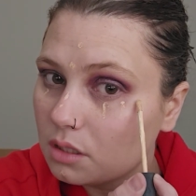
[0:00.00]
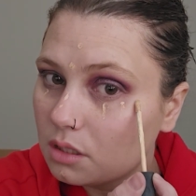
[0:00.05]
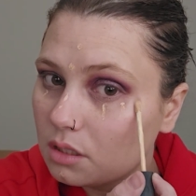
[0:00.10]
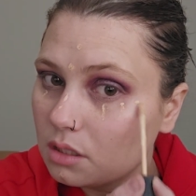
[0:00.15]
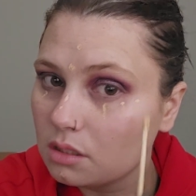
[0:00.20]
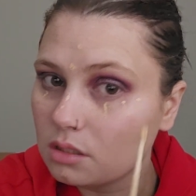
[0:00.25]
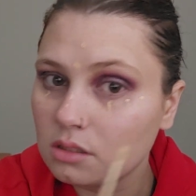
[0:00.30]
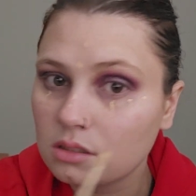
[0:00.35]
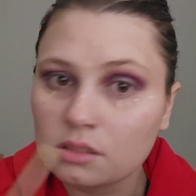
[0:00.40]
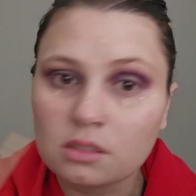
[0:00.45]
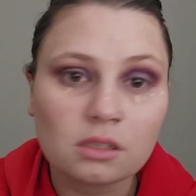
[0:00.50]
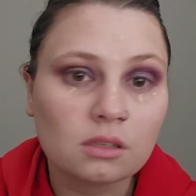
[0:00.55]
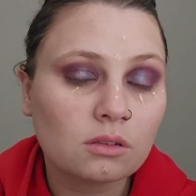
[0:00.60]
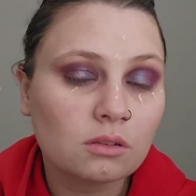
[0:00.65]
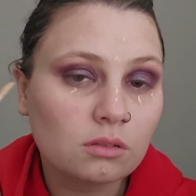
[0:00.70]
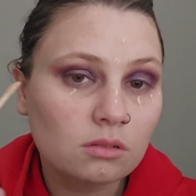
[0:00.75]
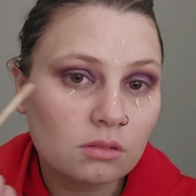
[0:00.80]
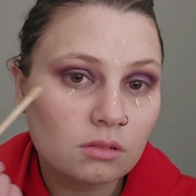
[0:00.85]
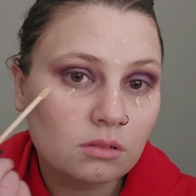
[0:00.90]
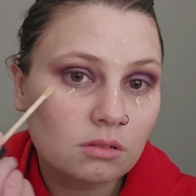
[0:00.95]

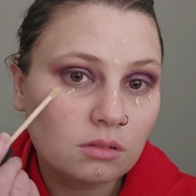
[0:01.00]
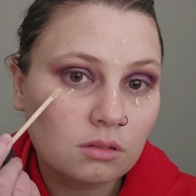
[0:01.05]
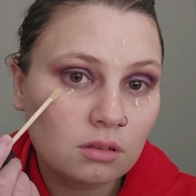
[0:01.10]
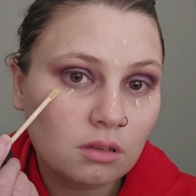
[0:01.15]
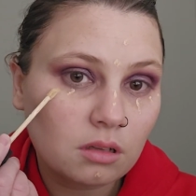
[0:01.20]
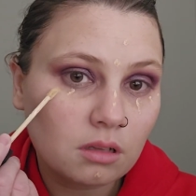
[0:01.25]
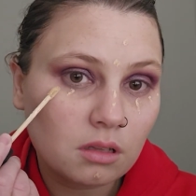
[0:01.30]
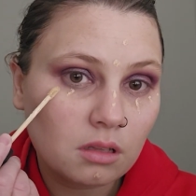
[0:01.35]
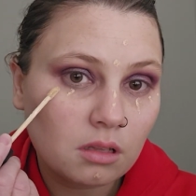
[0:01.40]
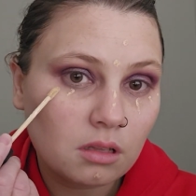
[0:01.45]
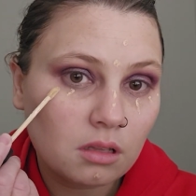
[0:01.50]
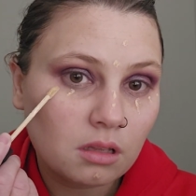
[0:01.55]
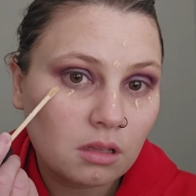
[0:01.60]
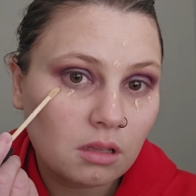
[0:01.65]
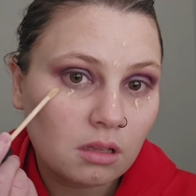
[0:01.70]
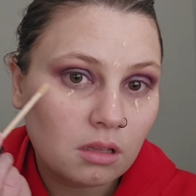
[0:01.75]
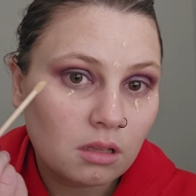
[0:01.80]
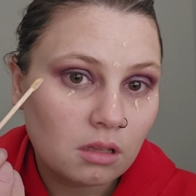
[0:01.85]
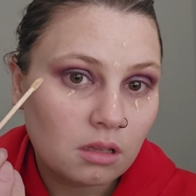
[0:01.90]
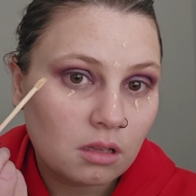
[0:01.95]
conceal,
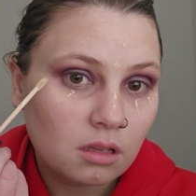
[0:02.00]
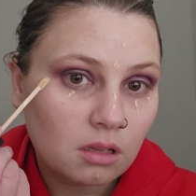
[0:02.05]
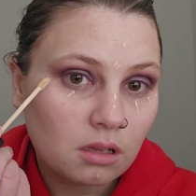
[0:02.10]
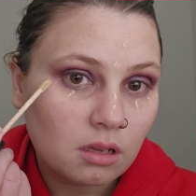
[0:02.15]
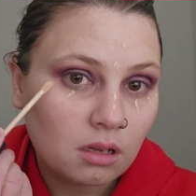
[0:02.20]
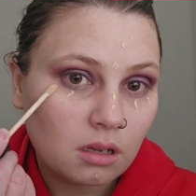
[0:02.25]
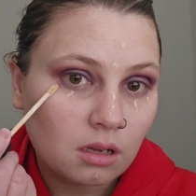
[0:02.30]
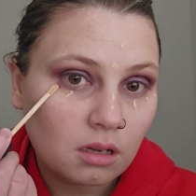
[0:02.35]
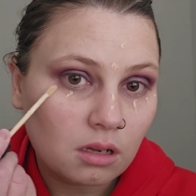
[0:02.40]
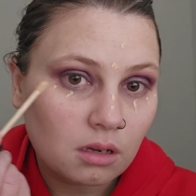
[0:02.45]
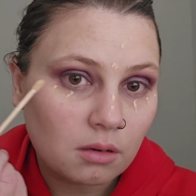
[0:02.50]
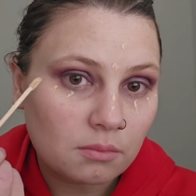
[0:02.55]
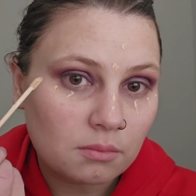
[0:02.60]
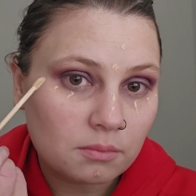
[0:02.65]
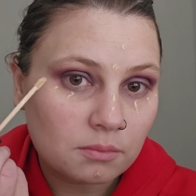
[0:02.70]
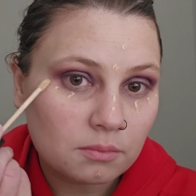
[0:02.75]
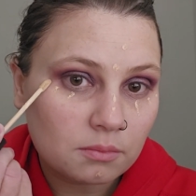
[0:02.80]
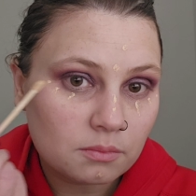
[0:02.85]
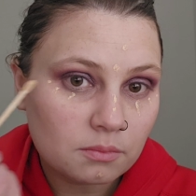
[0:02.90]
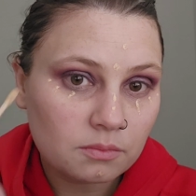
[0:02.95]

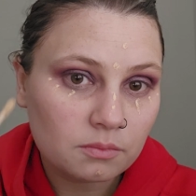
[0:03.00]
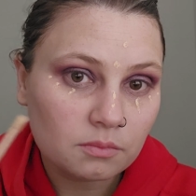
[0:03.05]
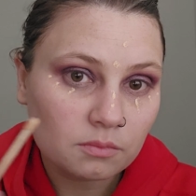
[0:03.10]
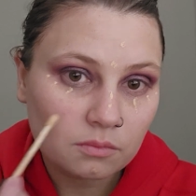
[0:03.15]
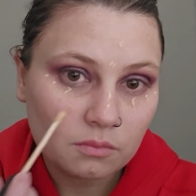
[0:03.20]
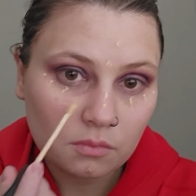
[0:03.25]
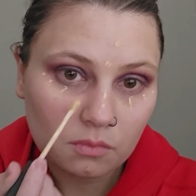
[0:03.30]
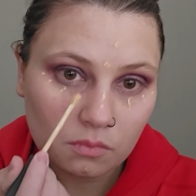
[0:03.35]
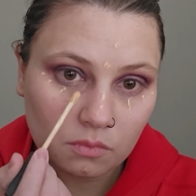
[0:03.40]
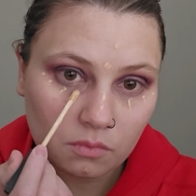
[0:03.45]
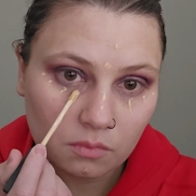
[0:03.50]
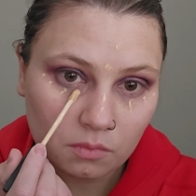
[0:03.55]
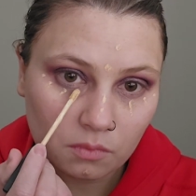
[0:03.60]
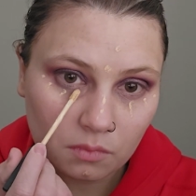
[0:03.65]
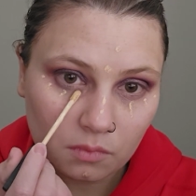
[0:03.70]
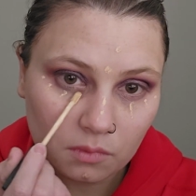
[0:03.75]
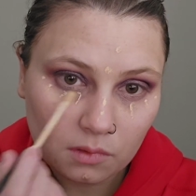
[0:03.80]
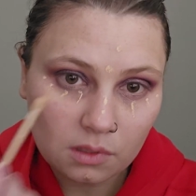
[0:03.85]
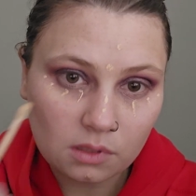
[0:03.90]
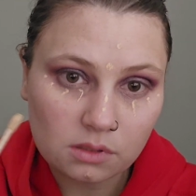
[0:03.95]

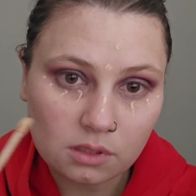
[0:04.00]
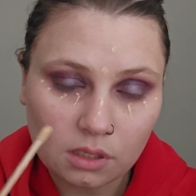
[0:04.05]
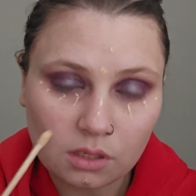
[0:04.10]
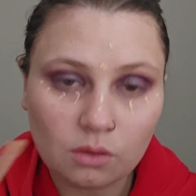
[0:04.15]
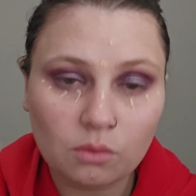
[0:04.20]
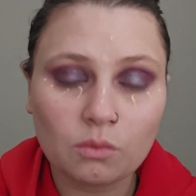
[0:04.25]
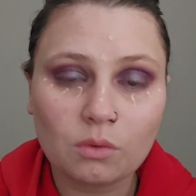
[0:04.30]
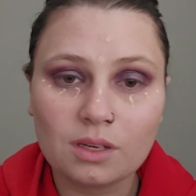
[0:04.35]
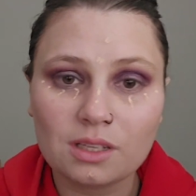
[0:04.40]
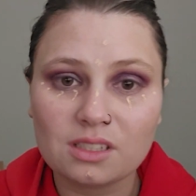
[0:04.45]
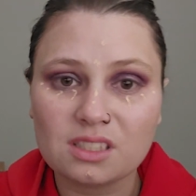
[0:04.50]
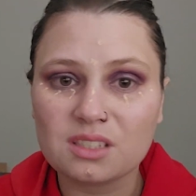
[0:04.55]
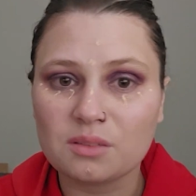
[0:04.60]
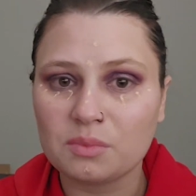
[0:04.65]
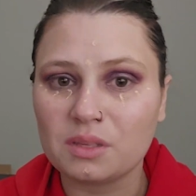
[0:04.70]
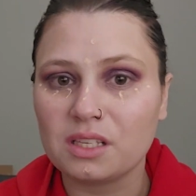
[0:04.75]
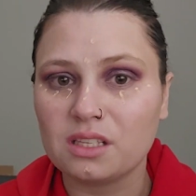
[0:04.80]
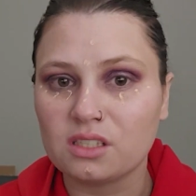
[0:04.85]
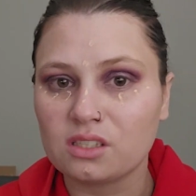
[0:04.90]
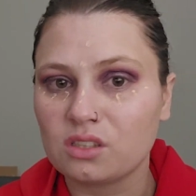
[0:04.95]
because I don't want it to
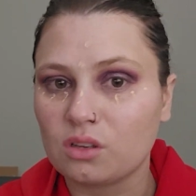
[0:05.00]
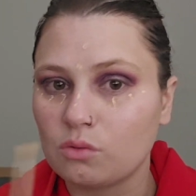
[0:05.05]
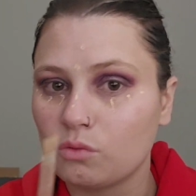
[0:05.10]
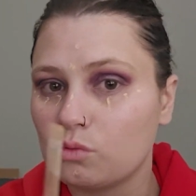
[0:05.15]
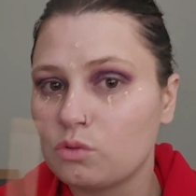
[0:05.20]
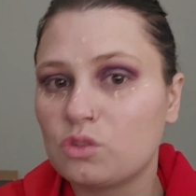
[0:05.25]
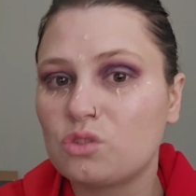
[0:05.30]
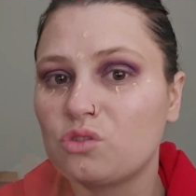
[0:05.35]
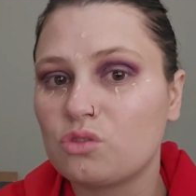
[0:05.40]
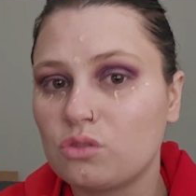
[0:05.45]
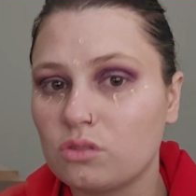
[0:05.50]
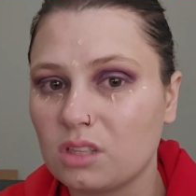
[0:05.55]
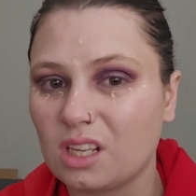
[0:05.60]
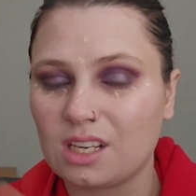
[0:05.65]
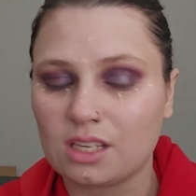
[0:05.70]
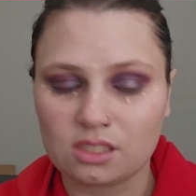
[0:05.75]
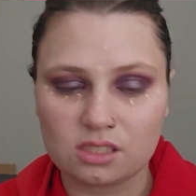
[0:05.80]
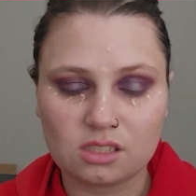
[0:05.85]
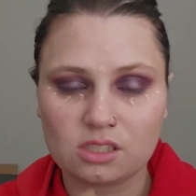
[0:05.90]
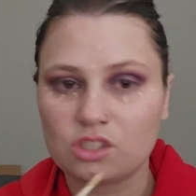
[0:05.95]
be so
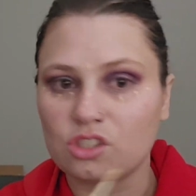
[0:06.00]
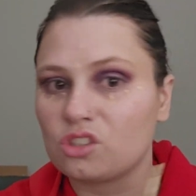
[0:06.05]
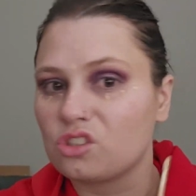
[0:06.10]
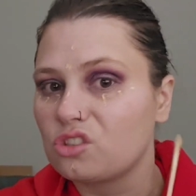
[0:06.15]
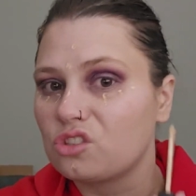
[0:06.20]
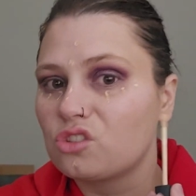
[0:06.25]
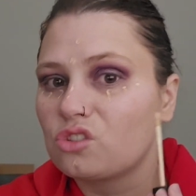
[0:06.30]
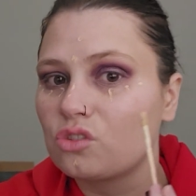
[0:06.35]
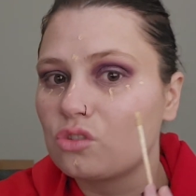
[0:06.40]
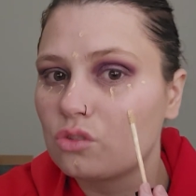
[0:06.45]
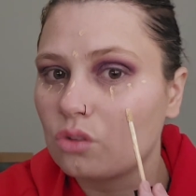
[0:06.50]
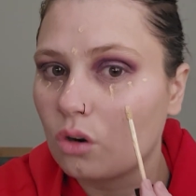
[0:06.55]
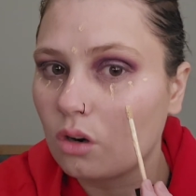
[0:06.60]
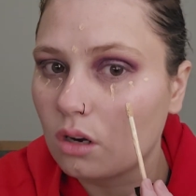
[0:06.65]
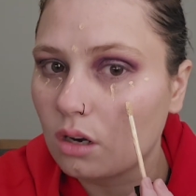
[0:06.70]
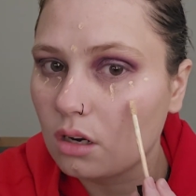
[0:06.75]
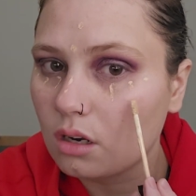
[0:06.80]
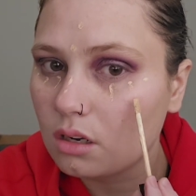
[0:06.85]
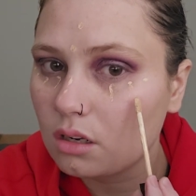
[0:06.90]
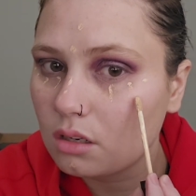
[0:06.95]
like such a
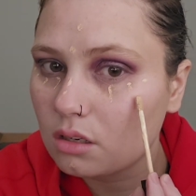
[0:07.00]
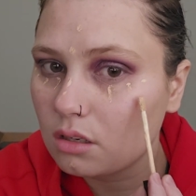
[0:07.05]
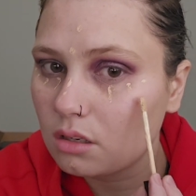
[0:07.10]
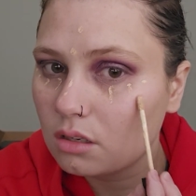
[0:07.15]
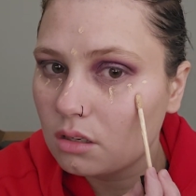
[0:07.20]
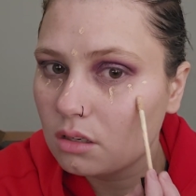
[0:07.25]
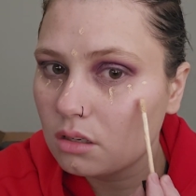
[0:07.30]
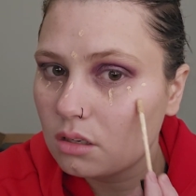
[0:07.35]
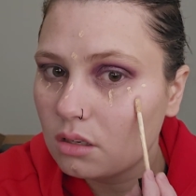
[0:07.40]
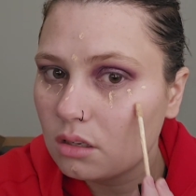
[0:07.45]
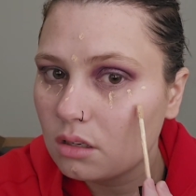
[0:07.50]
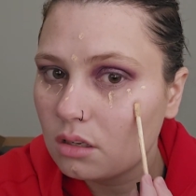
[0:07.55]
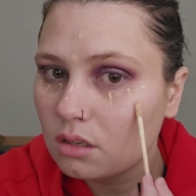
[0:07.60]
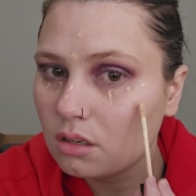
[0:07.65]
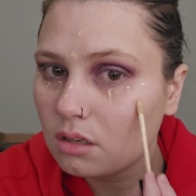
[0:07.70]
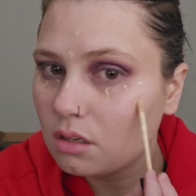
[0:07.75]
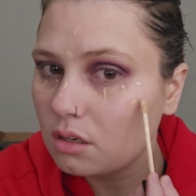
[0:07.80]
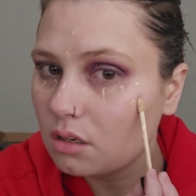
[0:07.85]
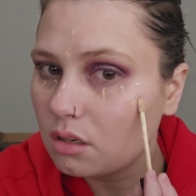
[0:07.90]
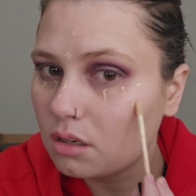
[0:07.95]
stark
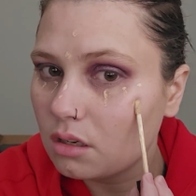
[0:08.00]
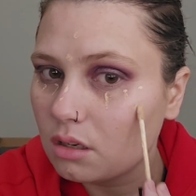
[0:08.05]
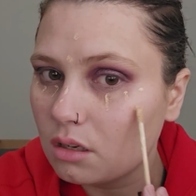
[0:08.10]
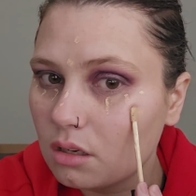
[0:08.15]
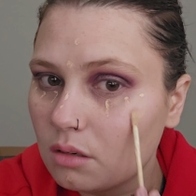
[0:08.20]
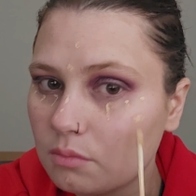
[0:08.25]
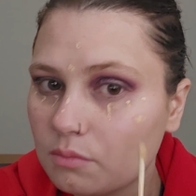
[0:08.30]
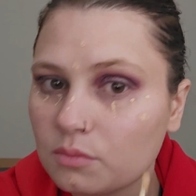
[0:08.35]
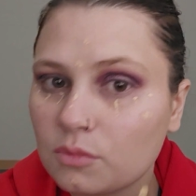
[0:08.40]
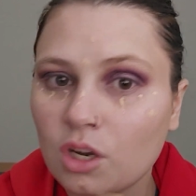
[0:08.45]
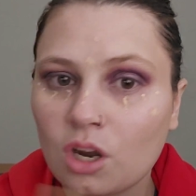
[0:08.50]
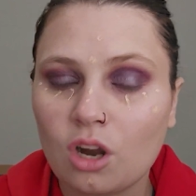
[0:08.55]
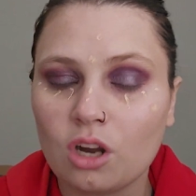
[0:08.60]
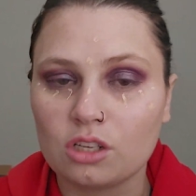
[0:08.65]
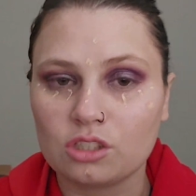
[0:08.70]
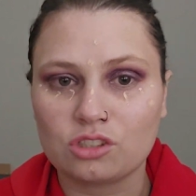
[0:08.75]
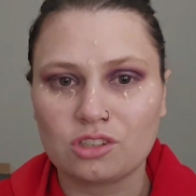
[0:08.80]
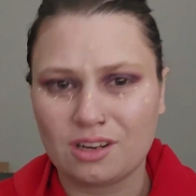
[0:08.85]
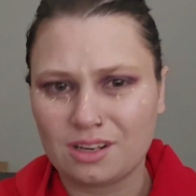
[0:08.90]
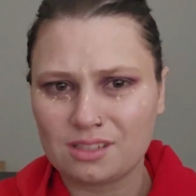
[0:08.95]

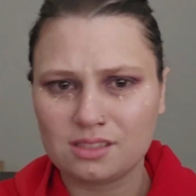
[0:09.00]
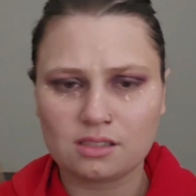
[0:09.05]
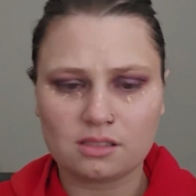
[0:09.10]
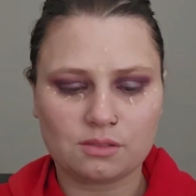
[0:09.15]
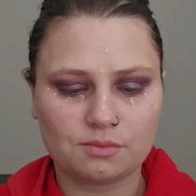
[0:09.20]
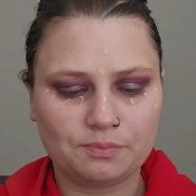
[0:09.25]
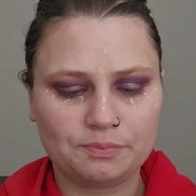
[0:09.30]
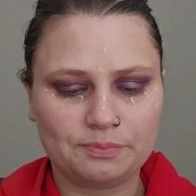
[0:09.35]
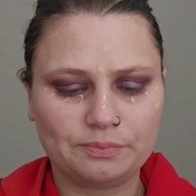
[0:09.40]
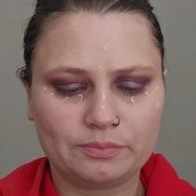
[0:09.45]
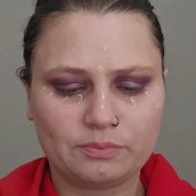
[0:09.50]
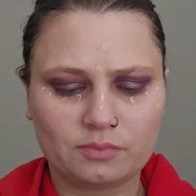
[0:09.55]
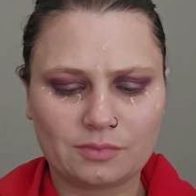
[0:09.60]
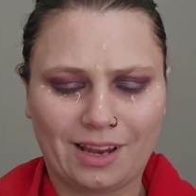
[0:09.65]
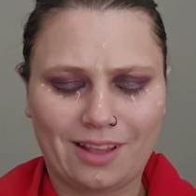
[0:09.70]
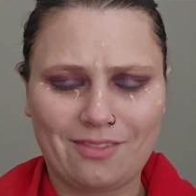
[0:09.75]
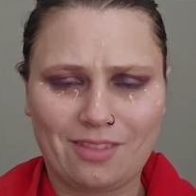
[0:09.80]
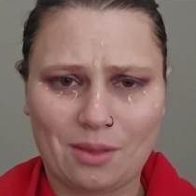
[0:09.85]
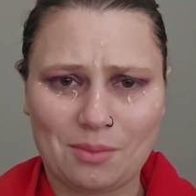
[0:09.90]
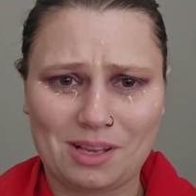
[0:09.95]
contrast,
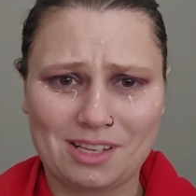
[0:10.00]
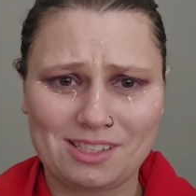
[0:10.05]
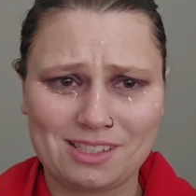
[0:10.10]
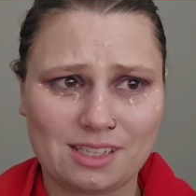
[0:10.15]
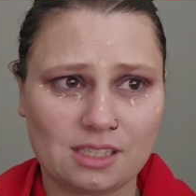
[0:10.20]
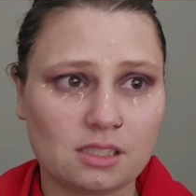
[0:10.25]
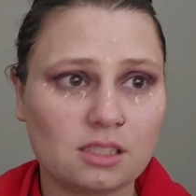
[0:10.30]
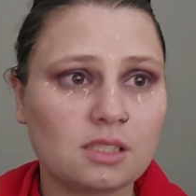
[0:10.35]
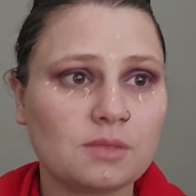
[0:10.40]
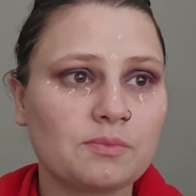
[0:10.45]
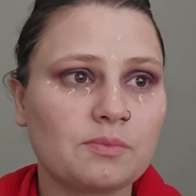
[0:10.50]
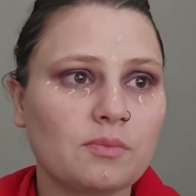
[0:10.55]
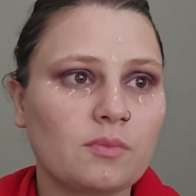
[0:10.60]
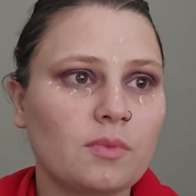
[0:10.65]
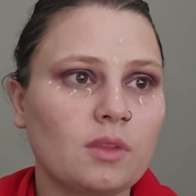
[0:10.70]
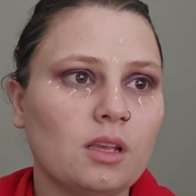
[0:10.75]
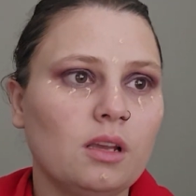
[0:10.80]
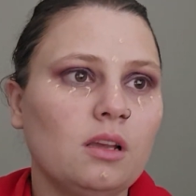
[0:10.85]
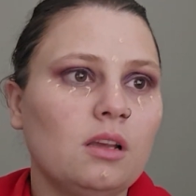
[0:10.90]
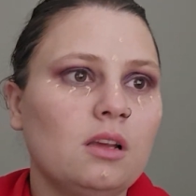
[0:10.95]
if that makes sense.
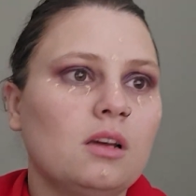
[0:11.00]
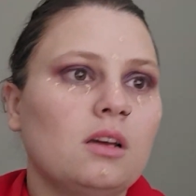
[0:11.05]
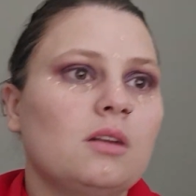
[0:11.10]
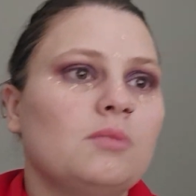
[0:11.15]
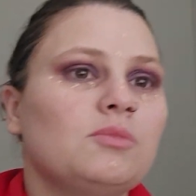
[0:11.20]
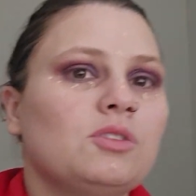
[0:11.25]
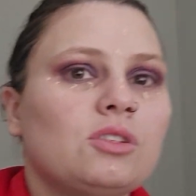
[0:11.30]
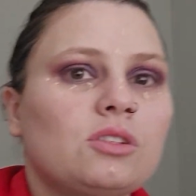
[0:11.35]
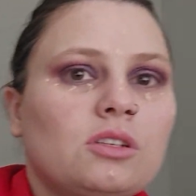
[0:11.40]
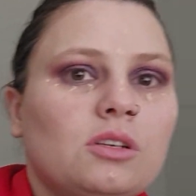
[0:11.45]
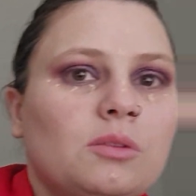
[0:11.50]
And I'm just